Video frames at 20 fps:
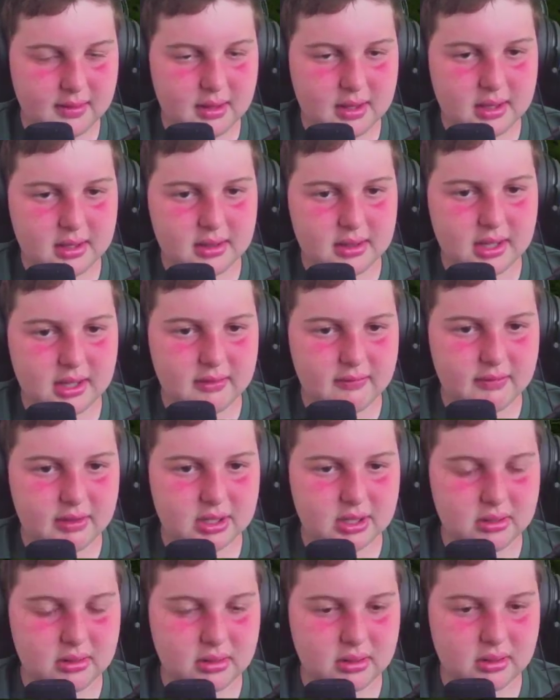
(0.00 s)
Then
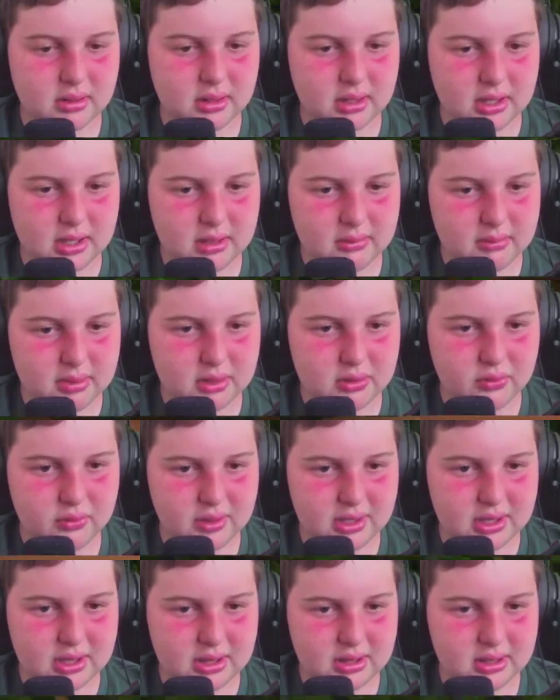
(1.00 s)
return in
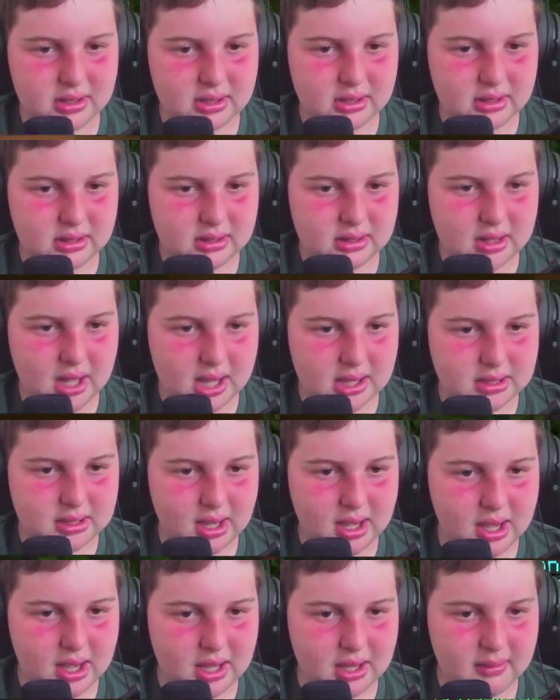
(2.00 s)
between that
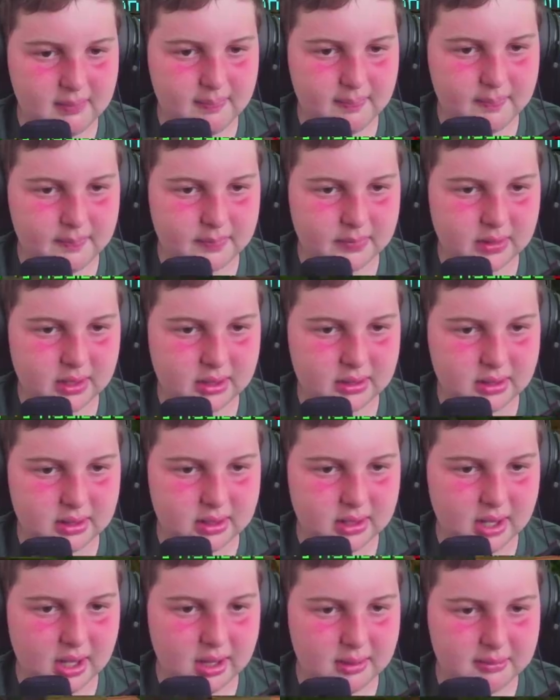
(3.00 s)
time, the
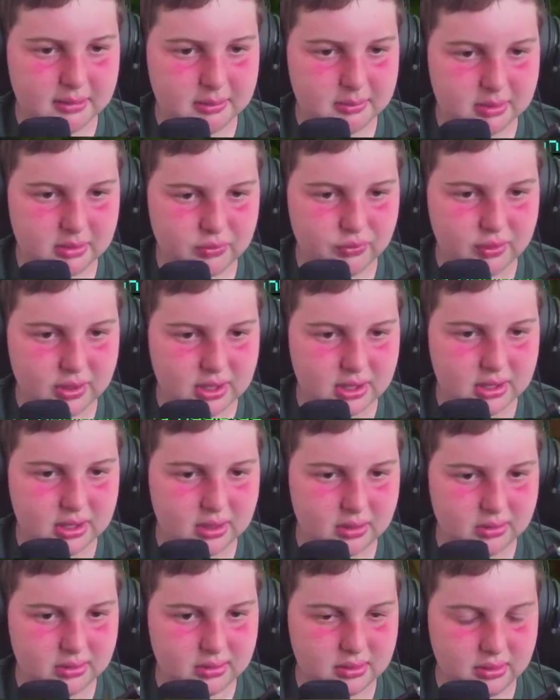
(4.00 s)
time in between
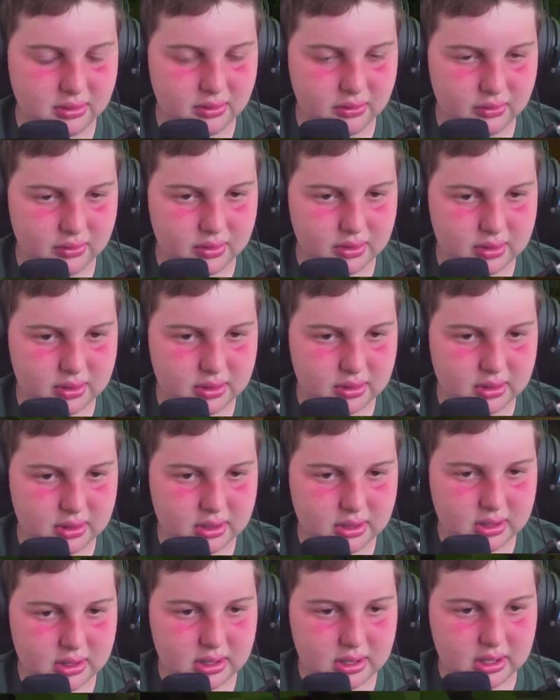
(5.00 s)
those two,
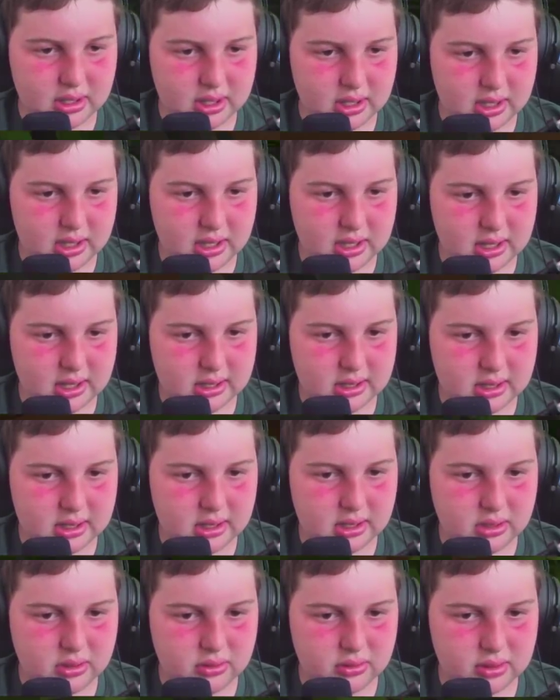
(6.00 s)
and
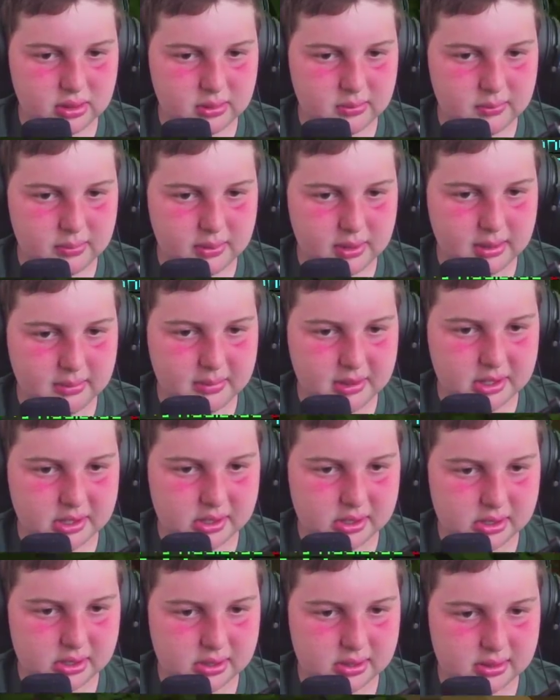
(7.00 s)
you can pretty much
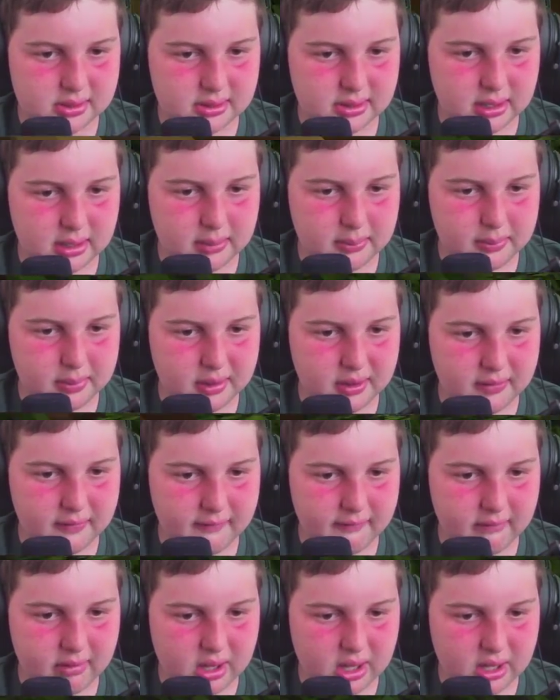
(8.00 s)
skip
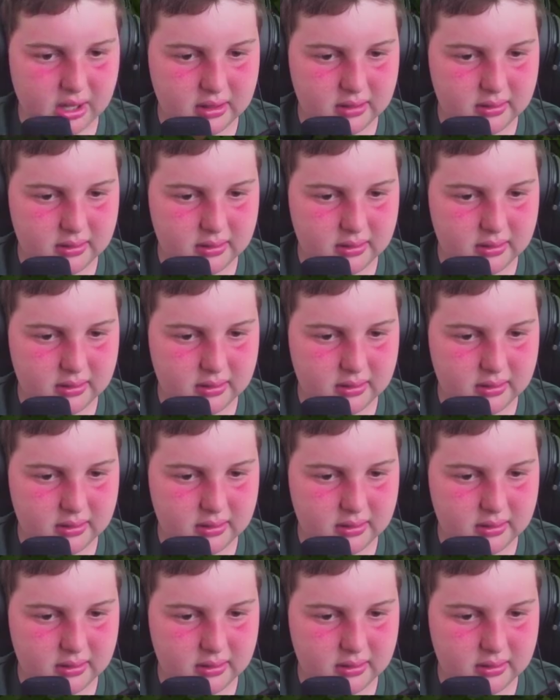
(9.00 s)
a